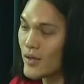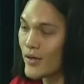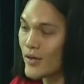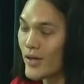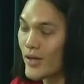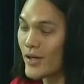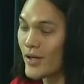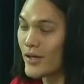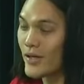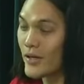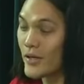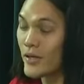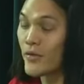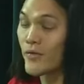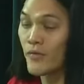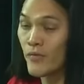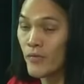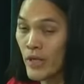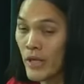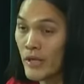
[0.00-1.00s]

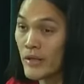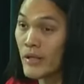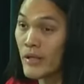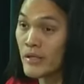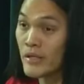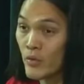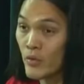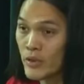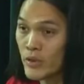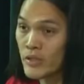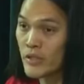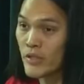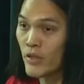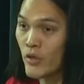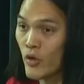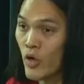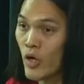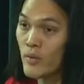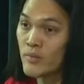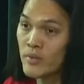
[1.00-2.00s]
They twisted
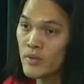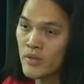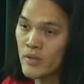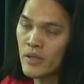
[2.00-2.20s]
her arms.